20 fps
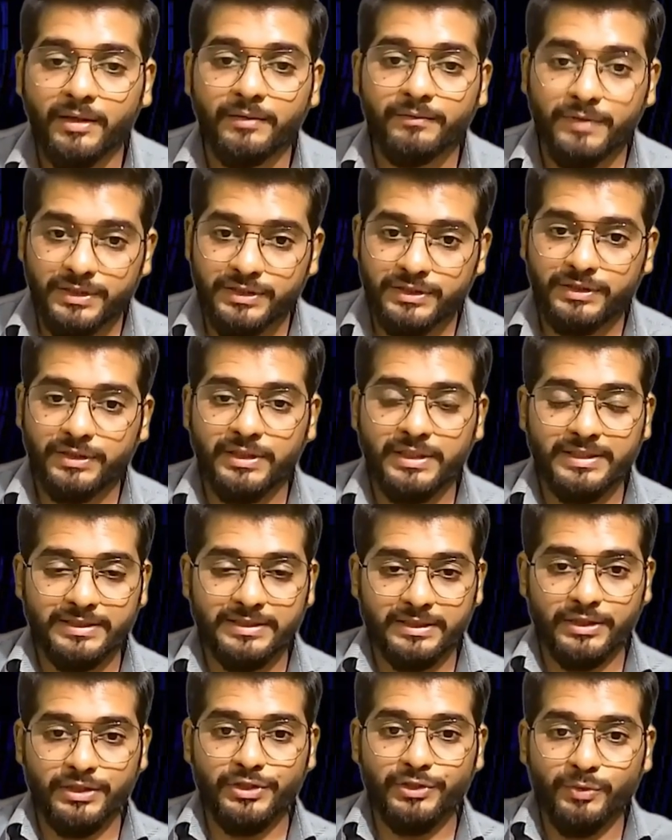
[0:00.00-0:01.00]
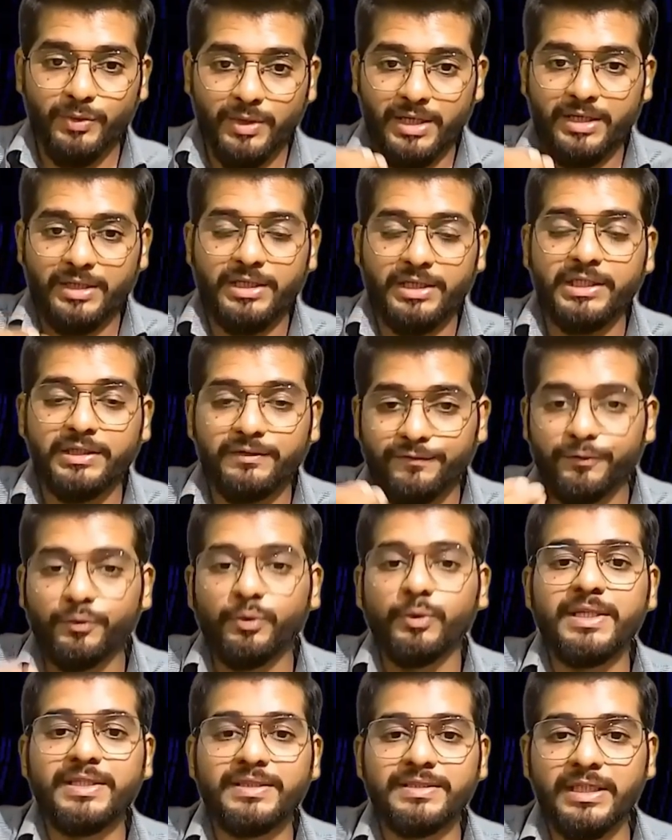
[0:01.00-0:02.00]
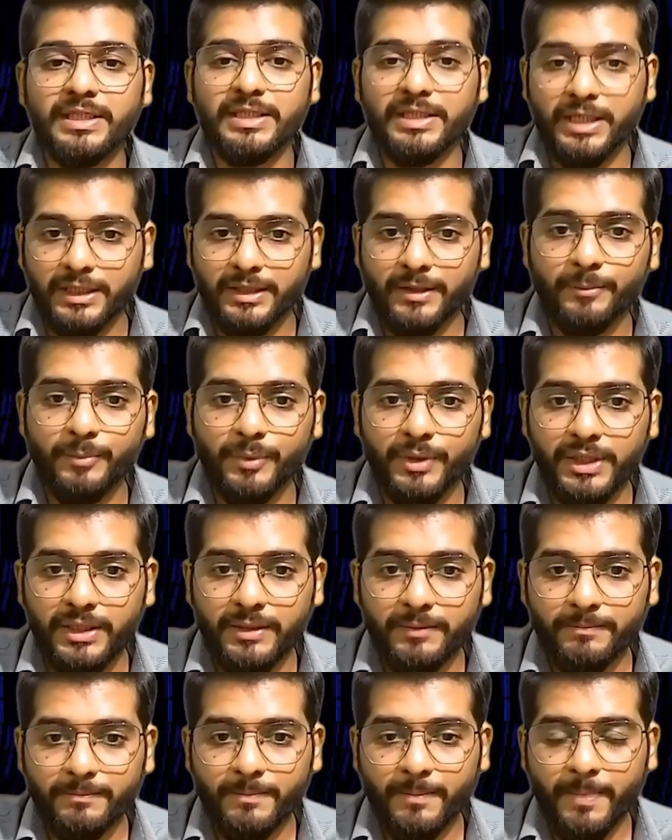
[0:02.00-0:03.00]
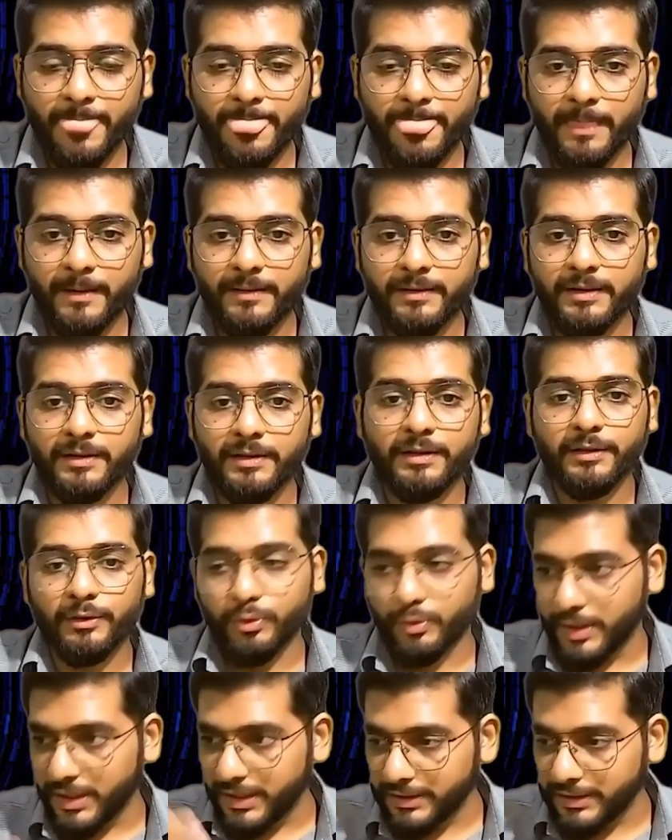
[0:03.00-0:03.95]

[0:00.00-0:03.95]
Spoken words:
which is you are influencing the company to